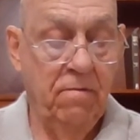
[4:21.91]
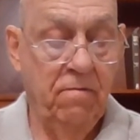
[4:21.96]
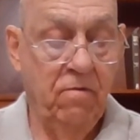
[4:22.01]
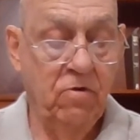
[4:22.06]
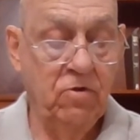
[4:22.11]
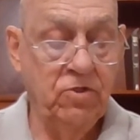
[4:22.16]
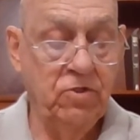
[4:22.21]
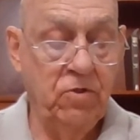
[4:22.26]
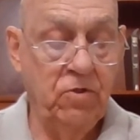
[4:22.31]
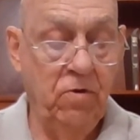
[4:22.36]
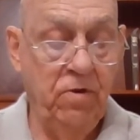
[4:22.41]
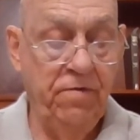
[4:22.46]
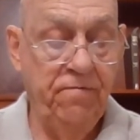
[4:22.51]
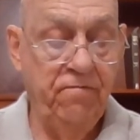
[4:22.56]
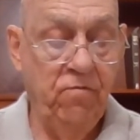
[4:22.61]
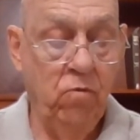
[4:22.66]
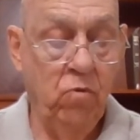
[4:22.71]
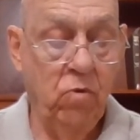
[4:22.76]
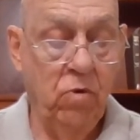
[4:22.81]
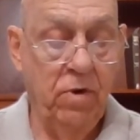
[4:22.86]
Verse
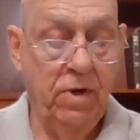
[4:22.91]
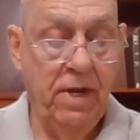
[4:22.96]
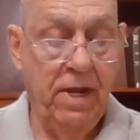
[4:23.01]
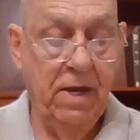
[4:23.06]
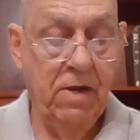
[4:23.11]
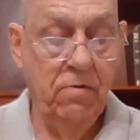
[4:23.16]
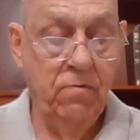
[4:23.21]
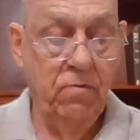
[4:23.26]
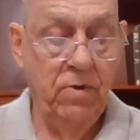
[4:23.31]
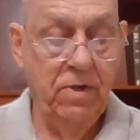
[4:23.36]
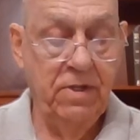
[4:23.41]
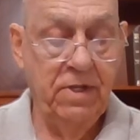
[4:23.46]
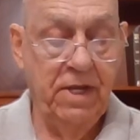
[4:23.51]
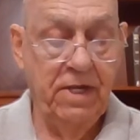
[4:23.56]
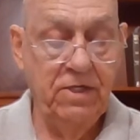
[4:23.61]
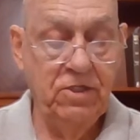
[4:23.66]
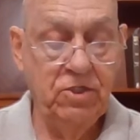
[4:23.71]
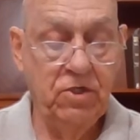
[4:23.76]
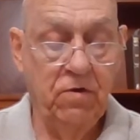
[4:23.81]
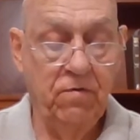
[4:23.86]
34, Now when
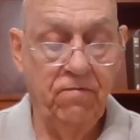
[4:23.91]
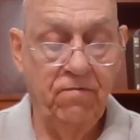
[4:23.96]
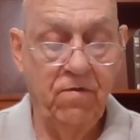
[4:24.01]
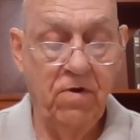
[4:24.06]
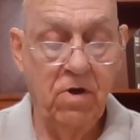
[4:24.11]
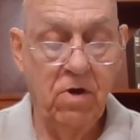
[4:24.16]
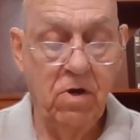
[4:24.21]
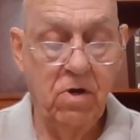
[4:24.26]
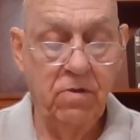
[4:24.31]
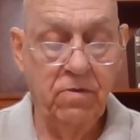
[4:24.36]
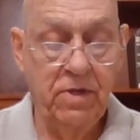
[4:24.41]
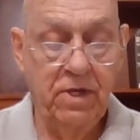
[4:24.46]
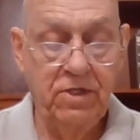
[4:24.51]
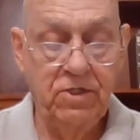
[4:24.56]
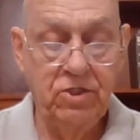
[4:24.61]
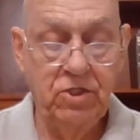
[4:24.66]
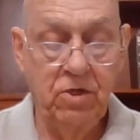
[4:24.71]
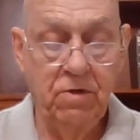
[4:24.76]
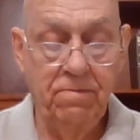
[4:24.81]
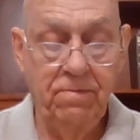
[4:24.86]
they shall fall, they
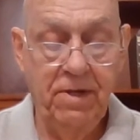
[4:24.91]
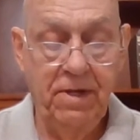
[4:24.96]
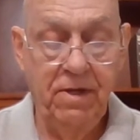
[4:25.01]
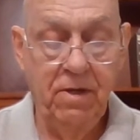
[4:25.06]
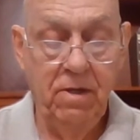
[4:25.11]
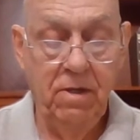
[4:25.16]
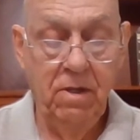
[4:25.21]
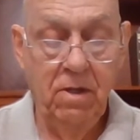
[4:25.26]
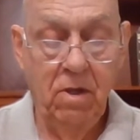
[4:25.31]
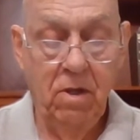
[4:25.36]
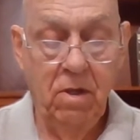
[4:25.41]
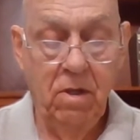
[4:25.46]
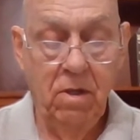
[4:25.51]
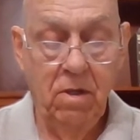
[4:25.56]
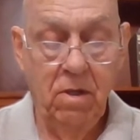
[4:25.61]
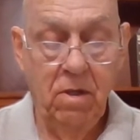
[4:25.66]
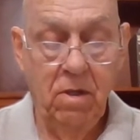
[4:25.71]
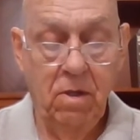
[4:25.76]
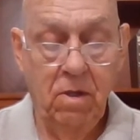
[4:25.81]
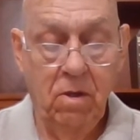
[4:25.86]
shall be
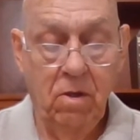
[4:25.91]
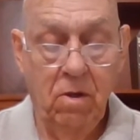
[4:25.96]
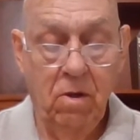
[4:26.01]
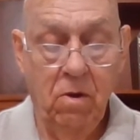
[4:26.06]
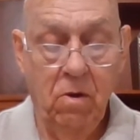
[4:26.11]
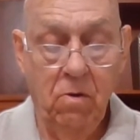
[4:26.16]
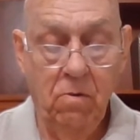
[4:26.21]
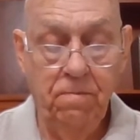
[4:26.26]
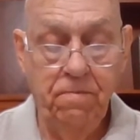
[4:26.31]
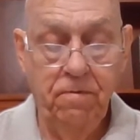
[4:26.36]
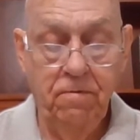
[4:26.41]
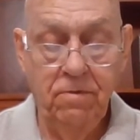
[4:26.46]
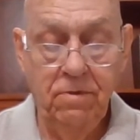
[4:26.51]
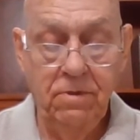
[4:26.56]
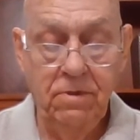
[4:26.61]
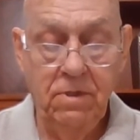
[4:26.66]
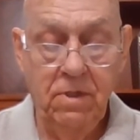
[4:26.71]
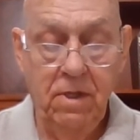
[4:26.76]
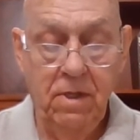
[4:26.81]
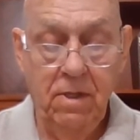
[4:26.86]

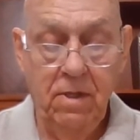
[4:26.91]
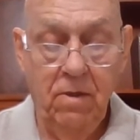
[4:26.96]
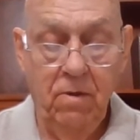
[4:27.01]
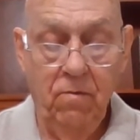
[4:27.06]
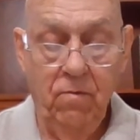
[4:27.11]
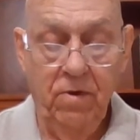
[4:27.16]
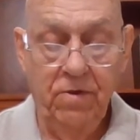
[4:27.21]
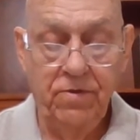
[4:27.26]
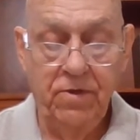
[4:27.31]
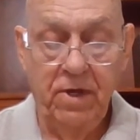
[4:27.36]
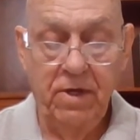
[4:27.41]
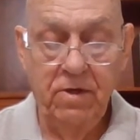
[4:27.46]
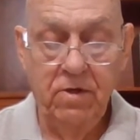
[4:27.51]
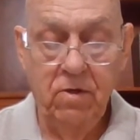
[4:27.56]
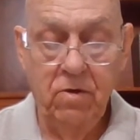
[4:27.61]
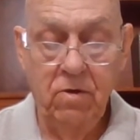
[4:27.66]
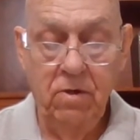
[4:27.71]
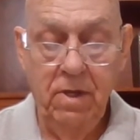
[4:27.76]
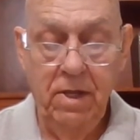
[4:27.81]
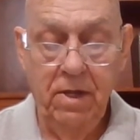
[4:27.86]
holpen with a
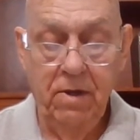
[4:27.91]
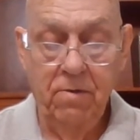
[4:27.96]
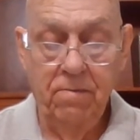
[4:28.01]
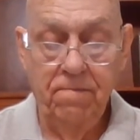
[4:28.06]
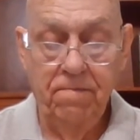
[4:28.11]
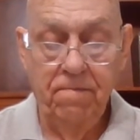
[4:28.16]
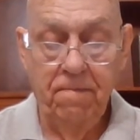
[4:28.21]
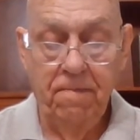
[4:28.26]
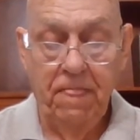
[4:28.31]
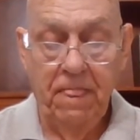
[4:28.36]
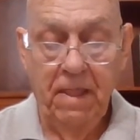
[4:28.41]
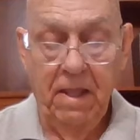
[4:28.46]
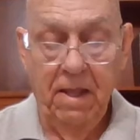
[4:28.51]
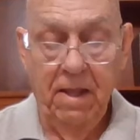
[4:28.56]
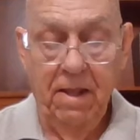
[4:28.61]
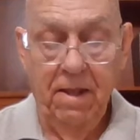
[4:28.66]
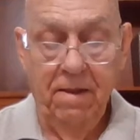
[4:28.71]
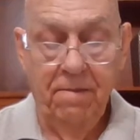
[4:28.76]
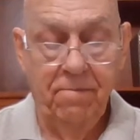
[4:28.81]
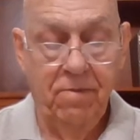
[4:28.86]
little help,
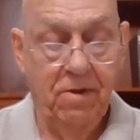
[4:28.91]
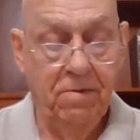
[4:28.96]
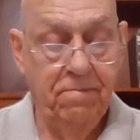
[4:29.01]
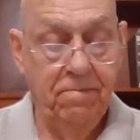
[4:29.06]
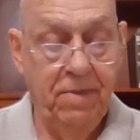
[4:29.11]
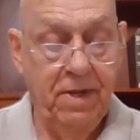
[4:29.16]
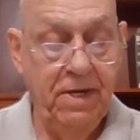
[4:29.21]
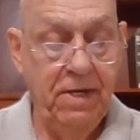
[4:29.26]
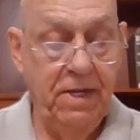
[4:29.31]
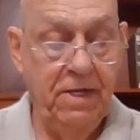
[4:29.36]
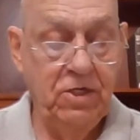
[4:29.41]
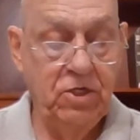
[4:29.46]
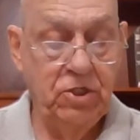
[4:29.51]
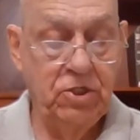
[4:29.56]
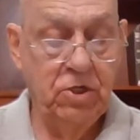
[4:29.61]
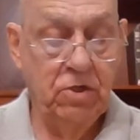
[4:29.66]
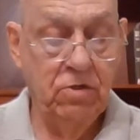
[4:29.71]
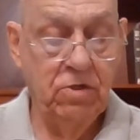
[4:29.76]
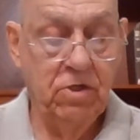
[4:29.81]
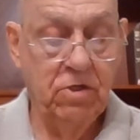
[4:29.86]
but many
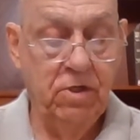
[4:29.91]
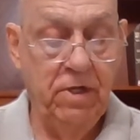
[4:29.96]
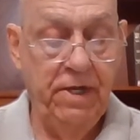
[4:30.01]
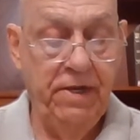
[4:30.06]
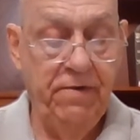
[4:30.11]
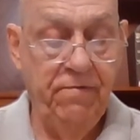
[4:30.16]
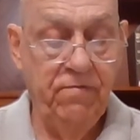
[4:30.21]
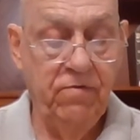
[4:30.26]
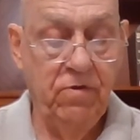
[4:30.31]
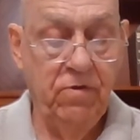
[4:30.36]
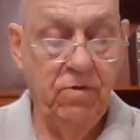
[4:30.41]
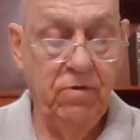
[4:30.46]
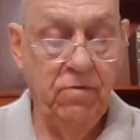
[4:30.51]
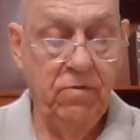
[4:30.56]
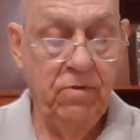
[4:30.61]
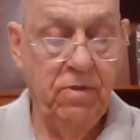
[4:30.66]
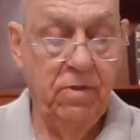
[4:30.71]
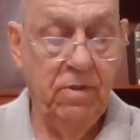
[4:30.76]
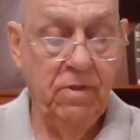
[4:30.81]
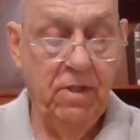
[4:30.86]
shall cleave
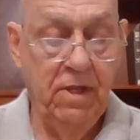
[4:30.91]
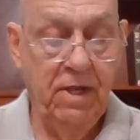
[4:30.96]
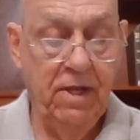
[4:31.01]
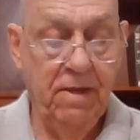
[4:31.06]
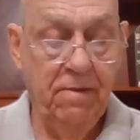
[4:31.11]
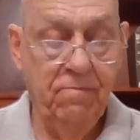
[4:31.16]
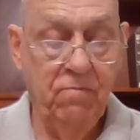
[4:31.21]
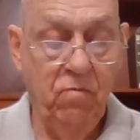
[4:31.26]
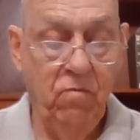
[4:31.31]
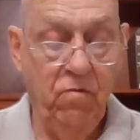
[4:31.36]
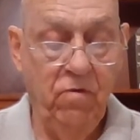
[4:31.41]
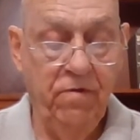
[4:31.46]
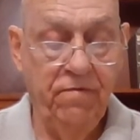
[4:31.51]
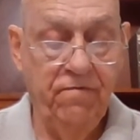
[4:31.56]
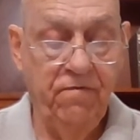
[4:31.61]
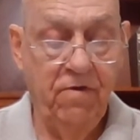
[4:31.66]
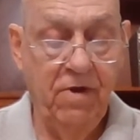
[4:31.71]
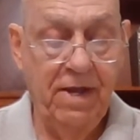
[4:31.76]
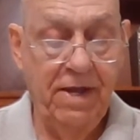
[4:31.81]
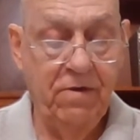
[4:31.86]
to them with
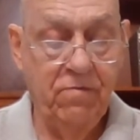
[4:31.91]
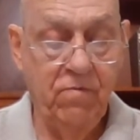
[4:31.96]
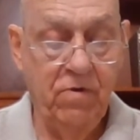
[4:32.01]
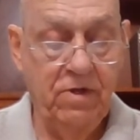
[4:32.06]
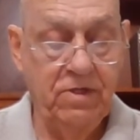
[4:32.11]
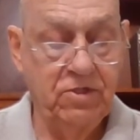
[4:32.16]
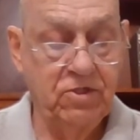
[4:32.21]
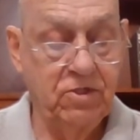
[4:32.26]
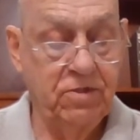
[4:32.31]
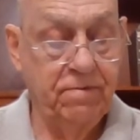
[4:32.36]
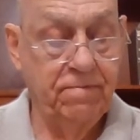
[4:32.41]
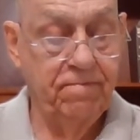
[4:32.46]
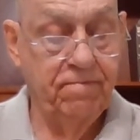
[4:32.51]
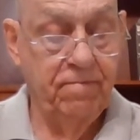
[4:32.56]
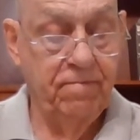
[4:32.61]
flatteries.